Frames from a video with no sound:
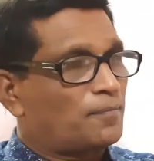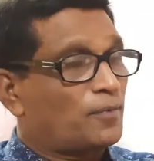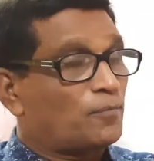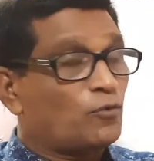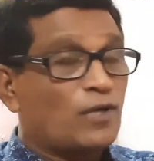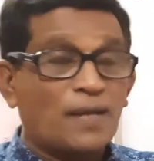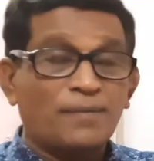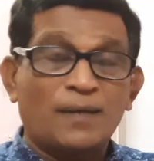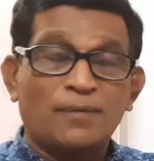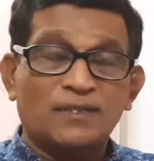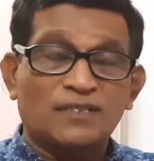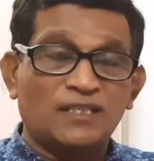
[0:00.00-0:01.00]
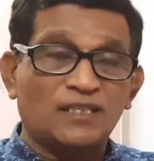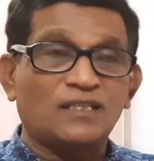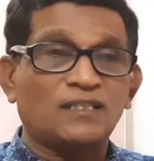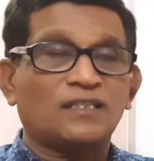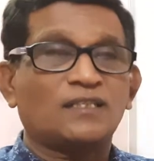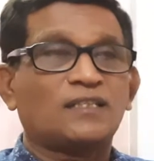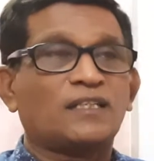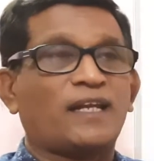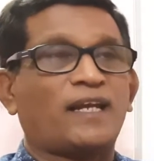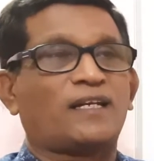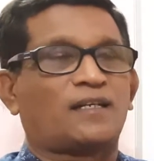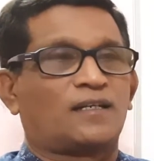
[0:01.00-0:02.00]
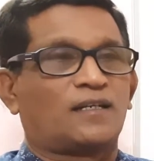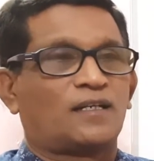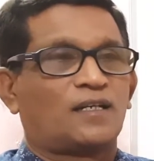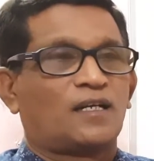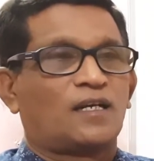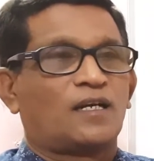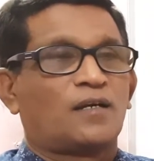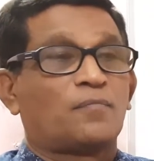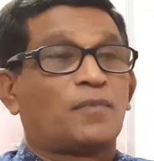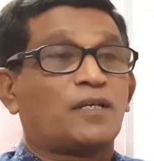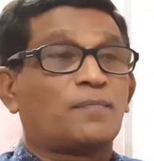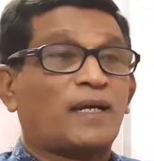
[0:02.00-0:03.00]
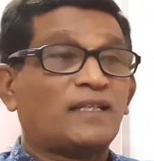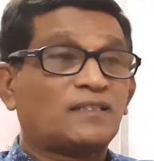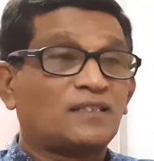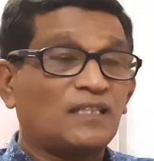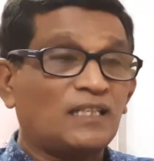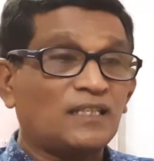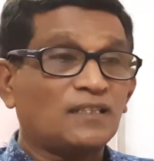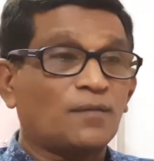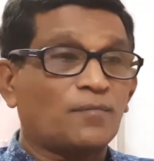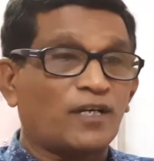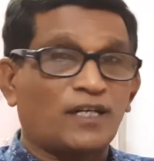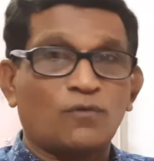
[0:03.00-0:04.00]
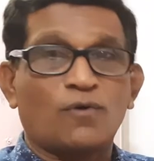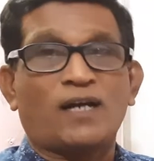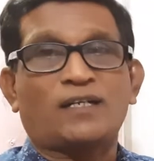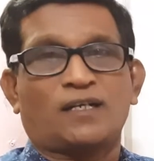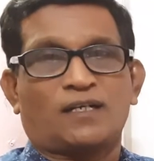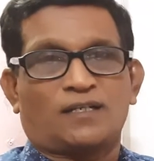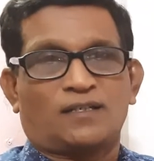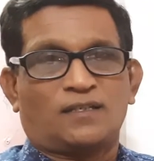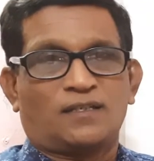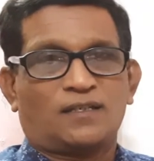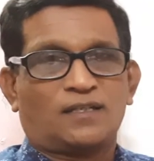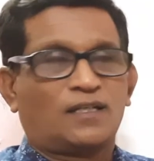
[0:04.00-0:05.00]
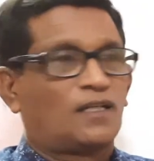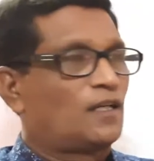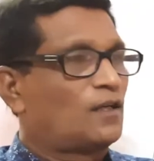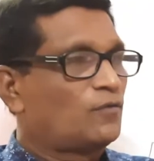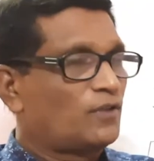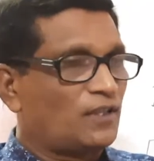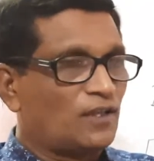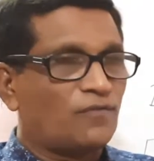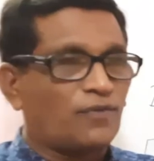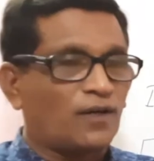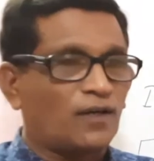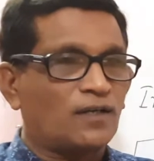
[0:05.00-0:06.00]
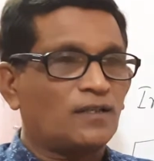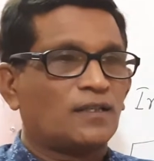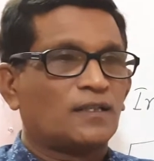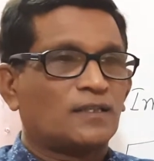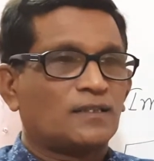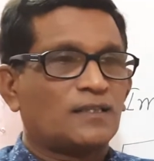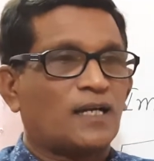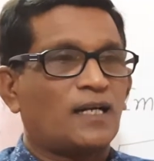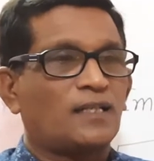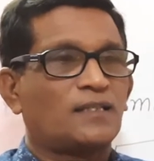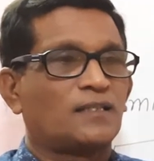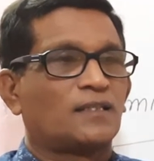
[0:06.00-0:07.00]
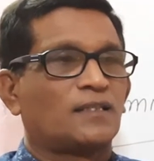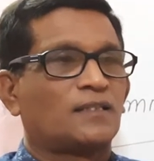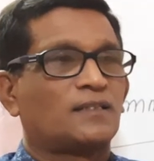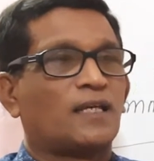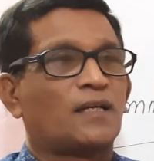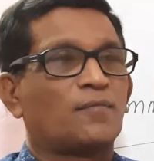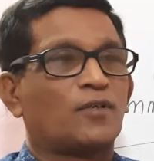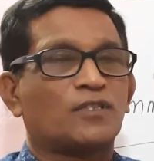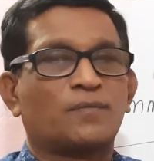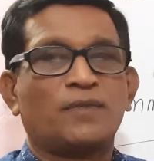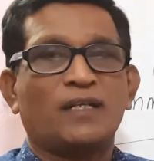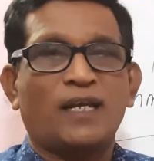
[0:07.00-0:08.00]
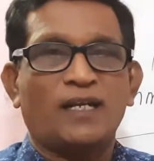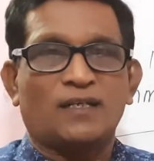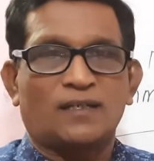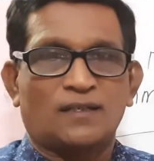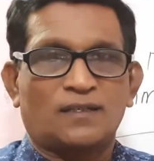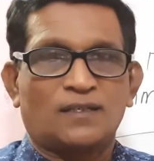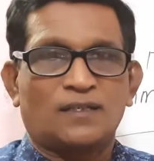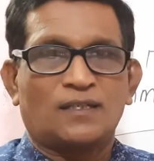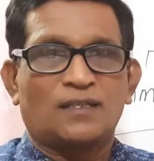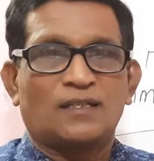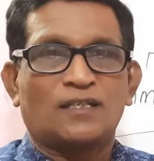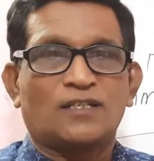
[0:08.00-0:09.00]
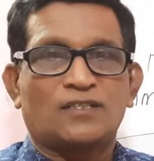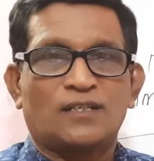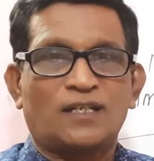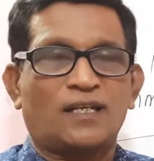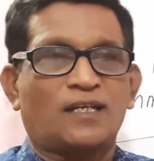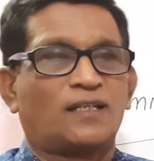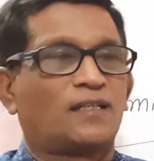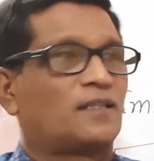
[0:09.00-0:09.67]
We have never seen the rain, but by seeing the muddy water, we infer that there must be rain yesterday.